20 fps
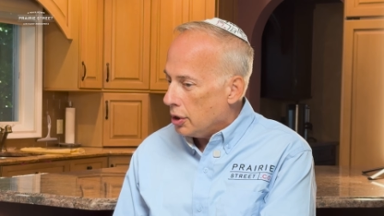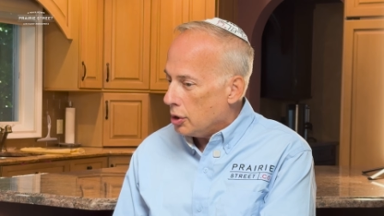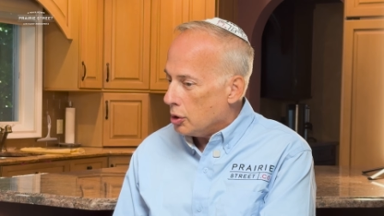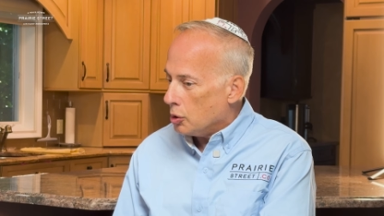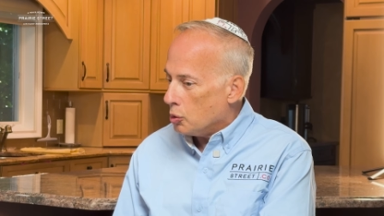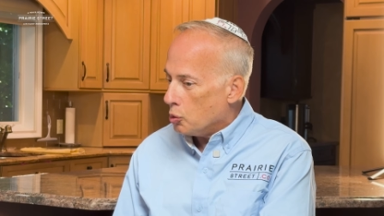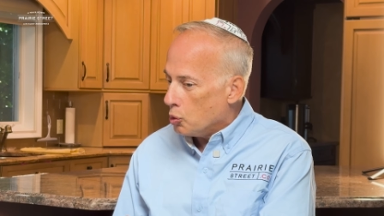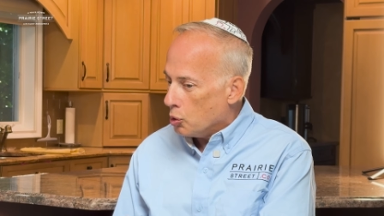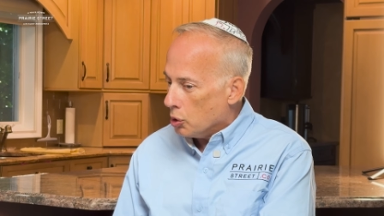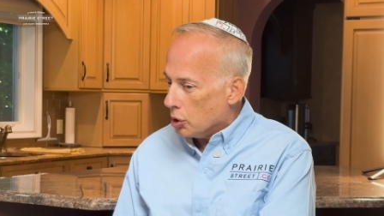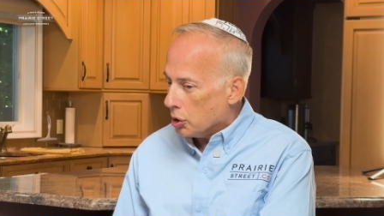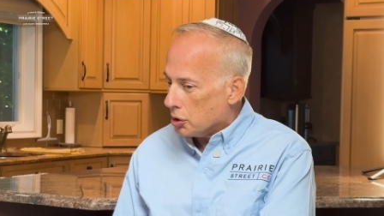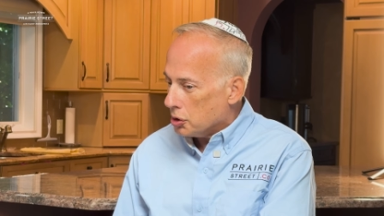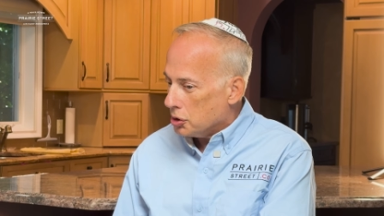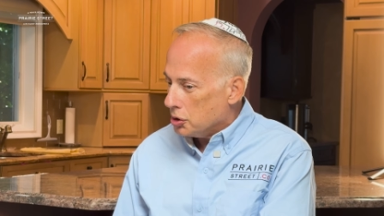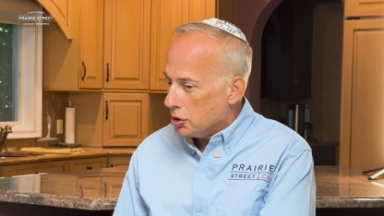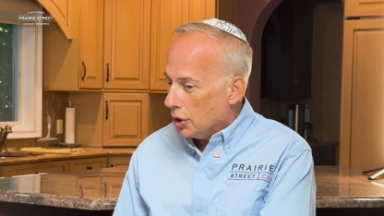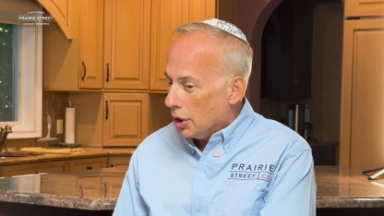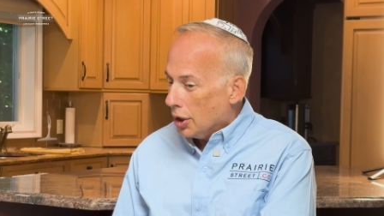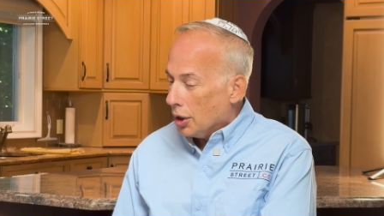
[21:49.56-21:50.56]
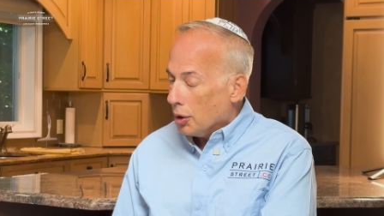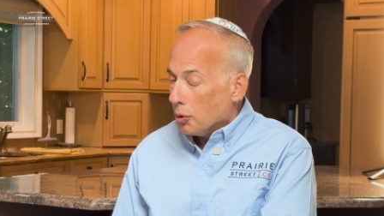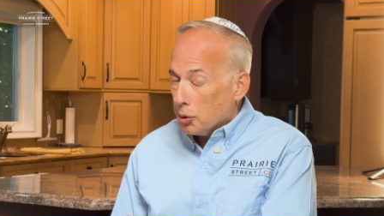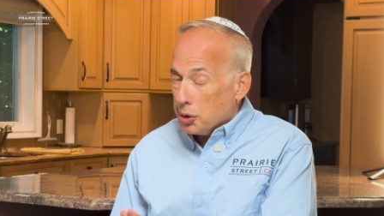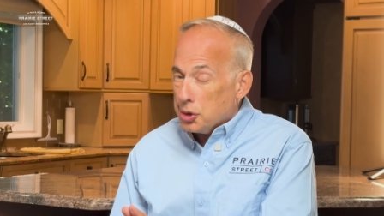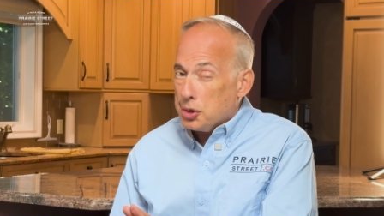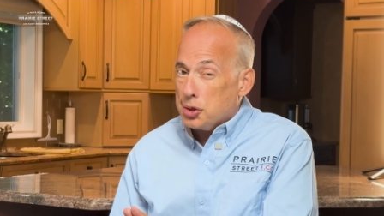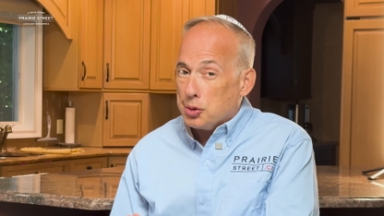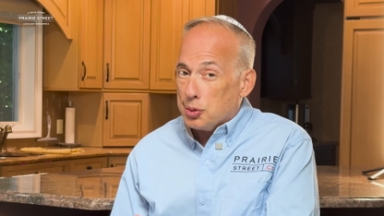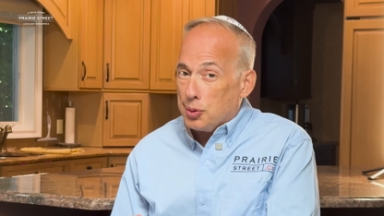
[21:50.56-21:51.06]
and it works
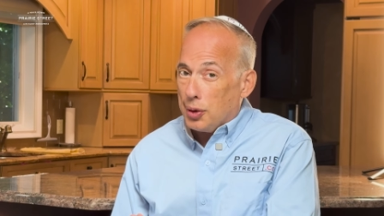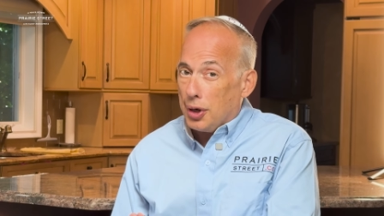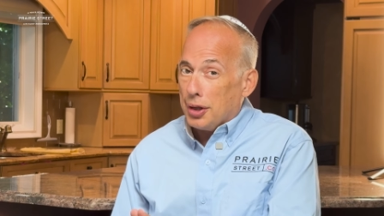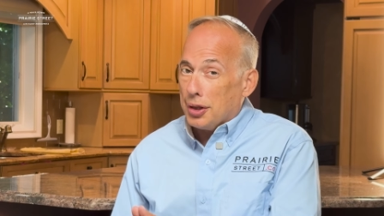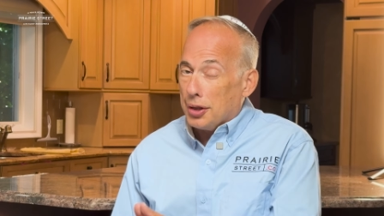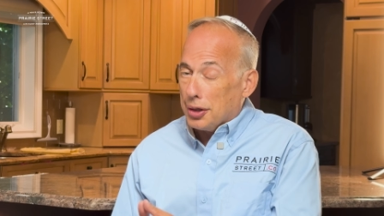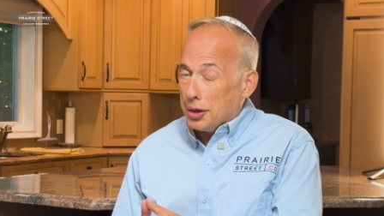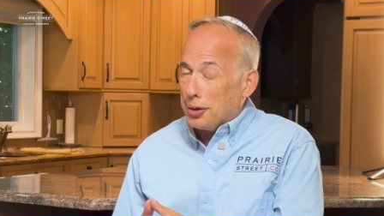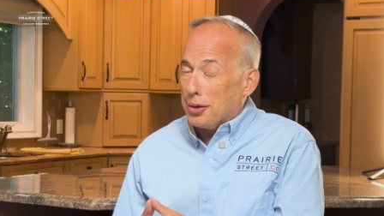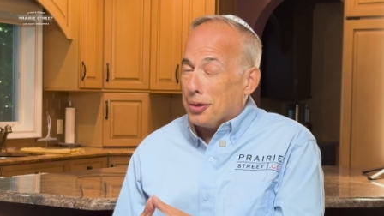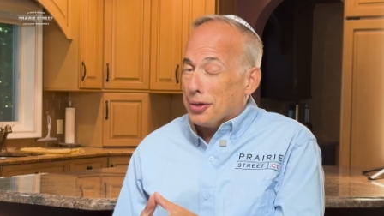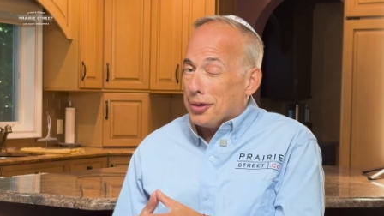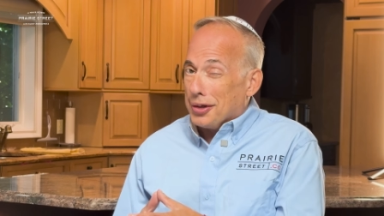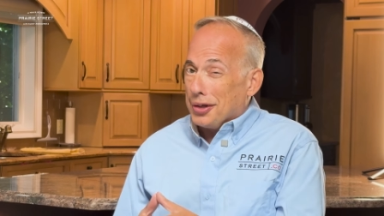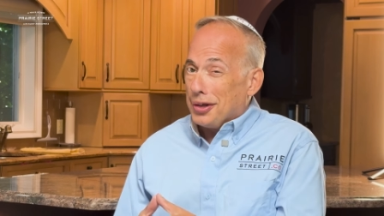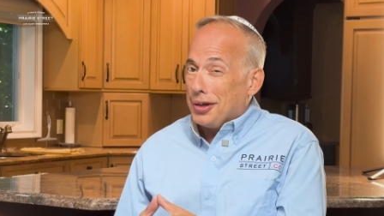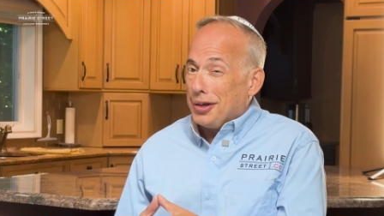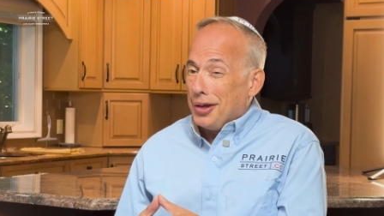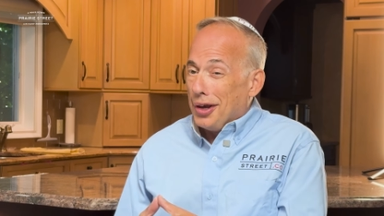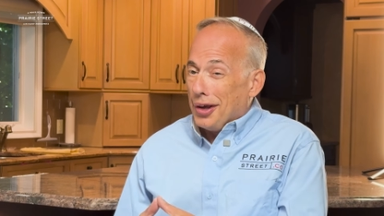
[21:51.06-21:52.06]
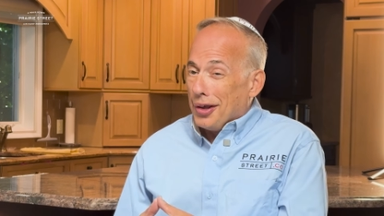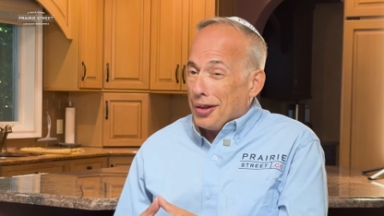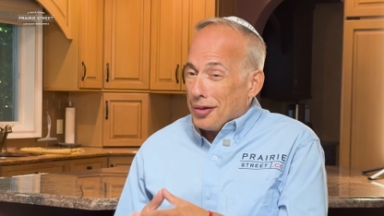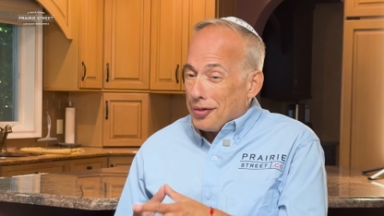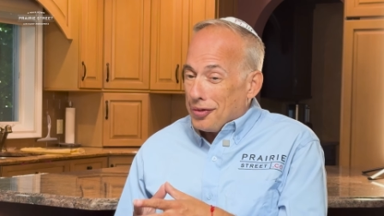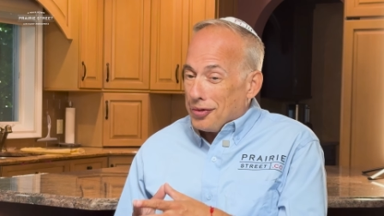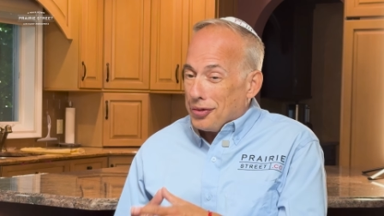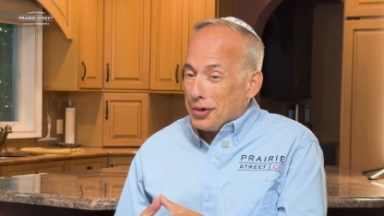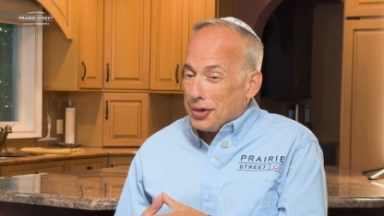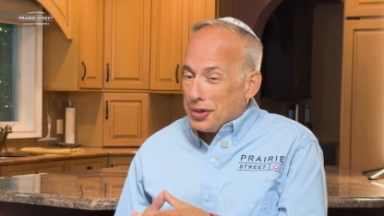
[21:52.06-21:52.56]
which is why literally
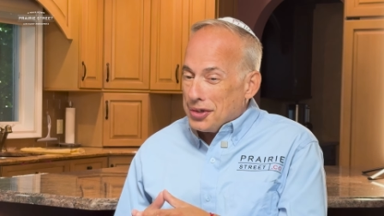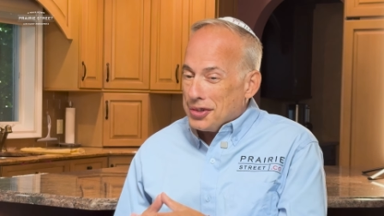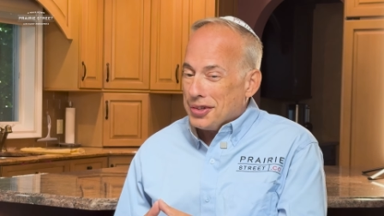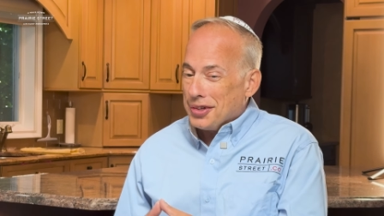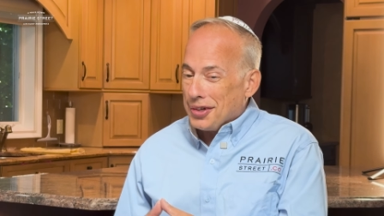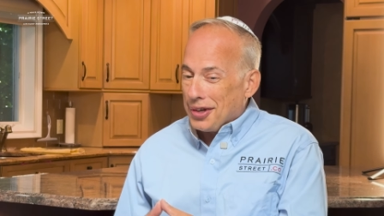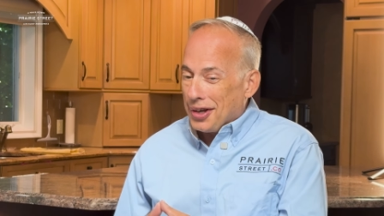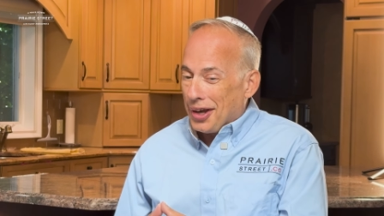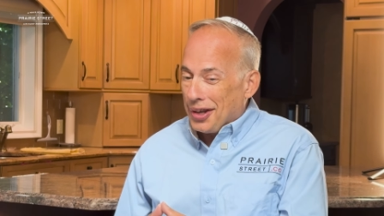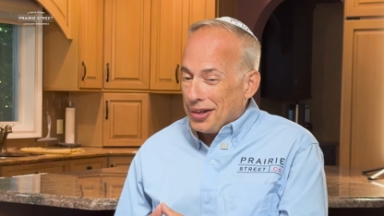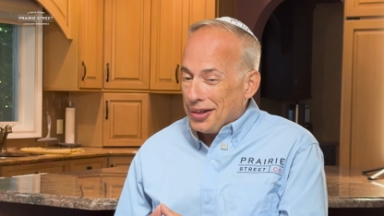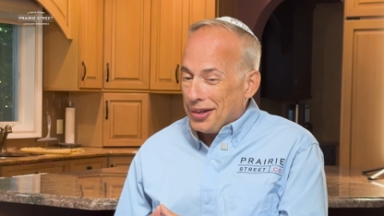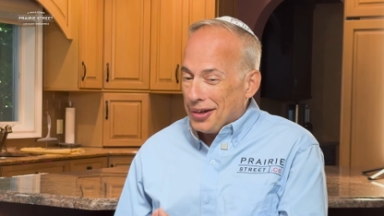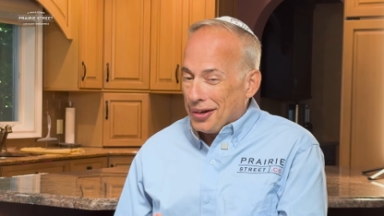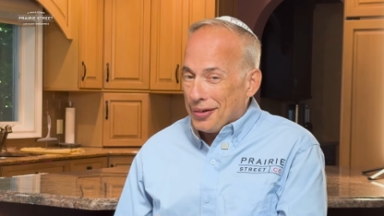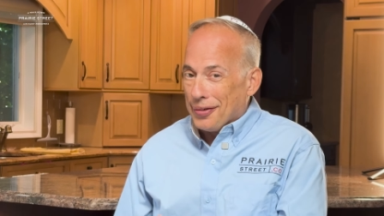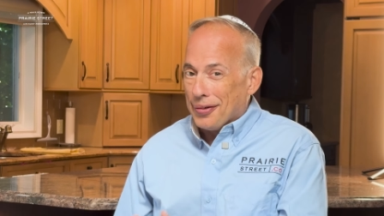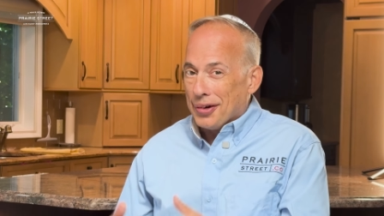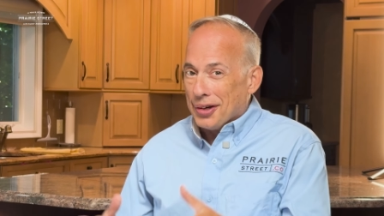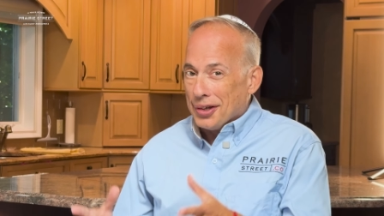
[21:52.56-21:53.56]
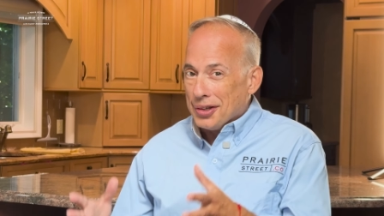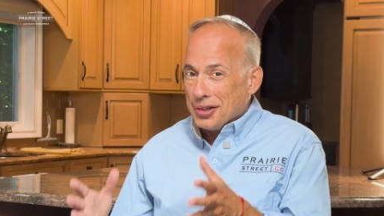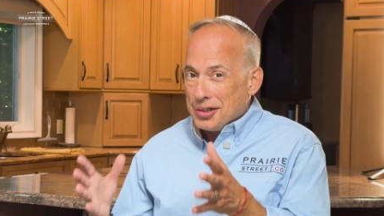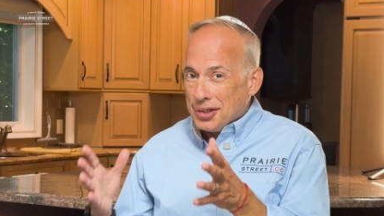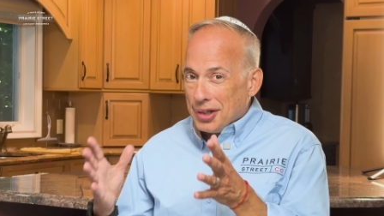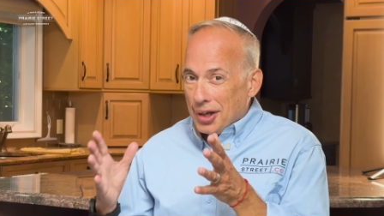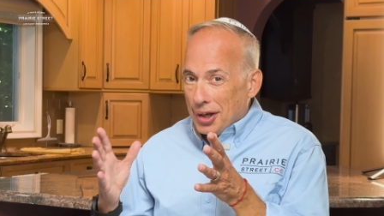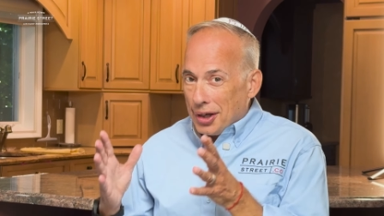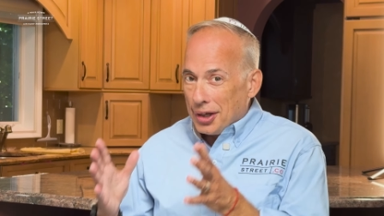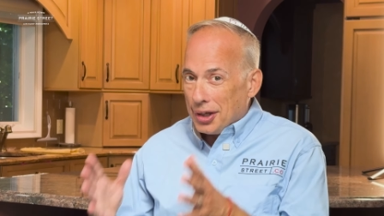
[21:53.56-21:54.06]
the first thing i did
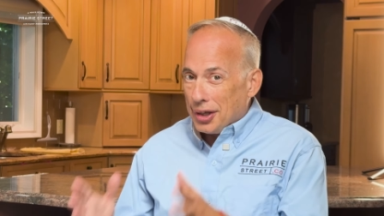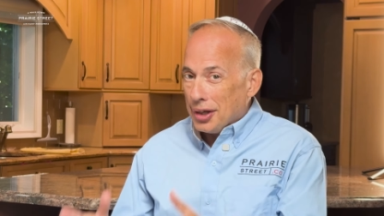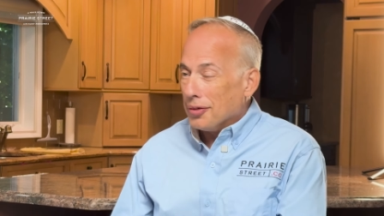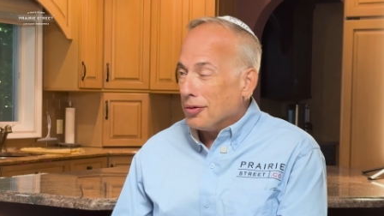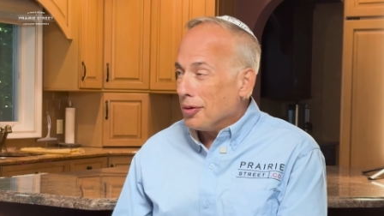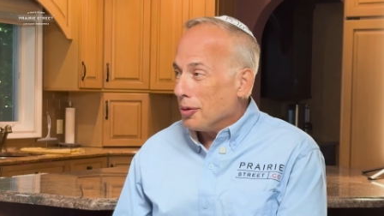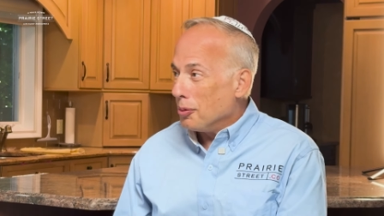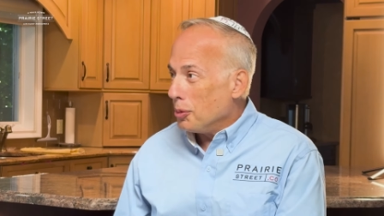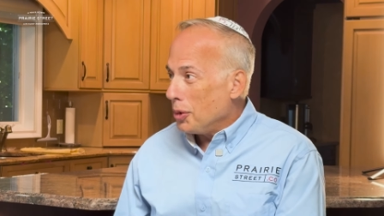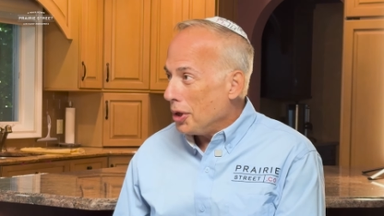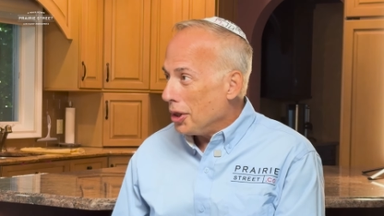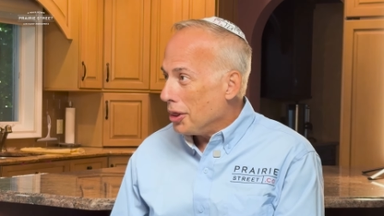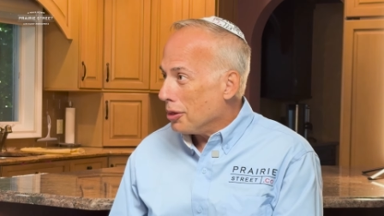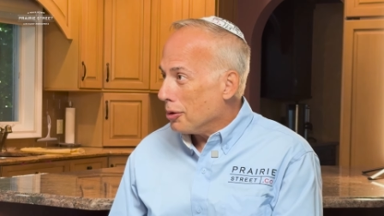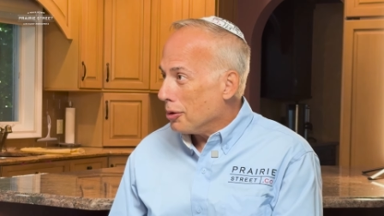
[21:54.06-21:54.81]
was give a meat